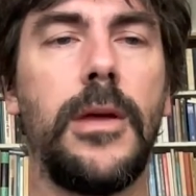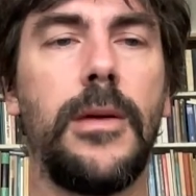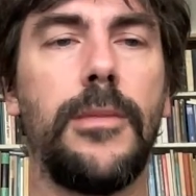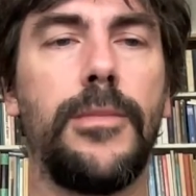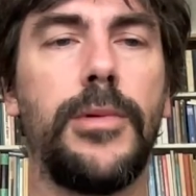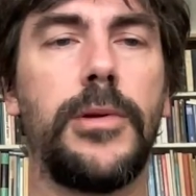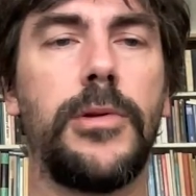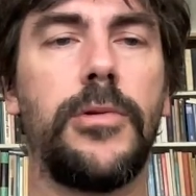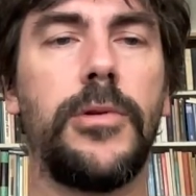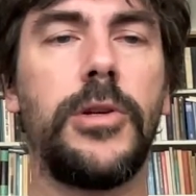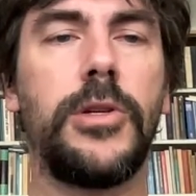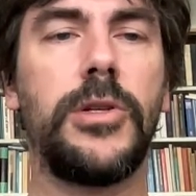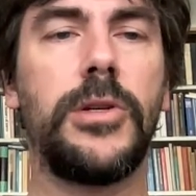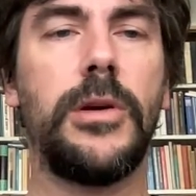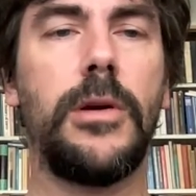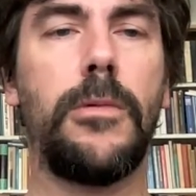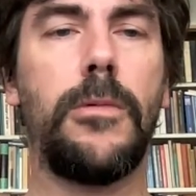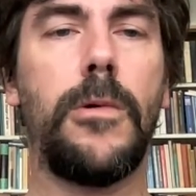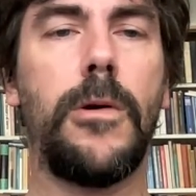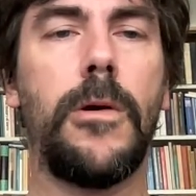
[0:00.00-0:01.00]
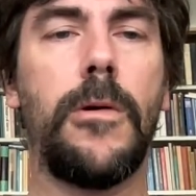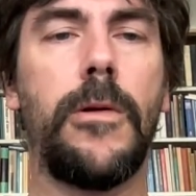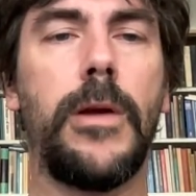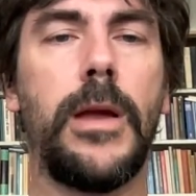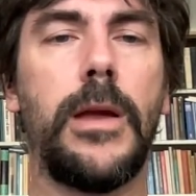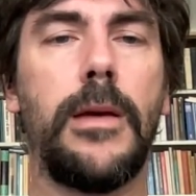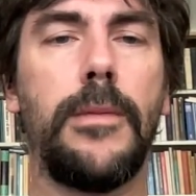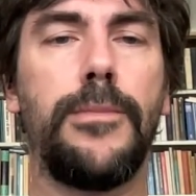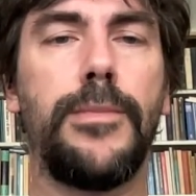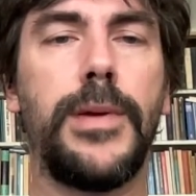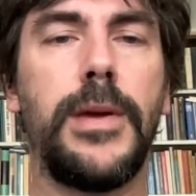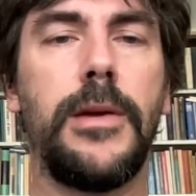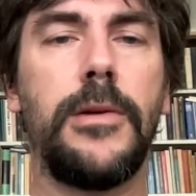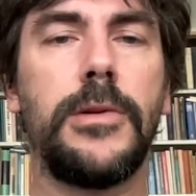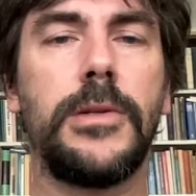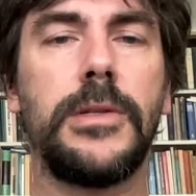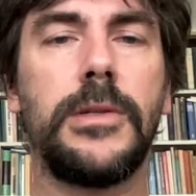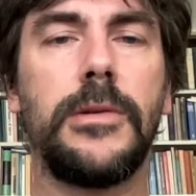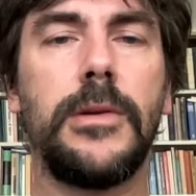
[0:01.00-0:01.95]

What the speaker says: Patricia Warwick appears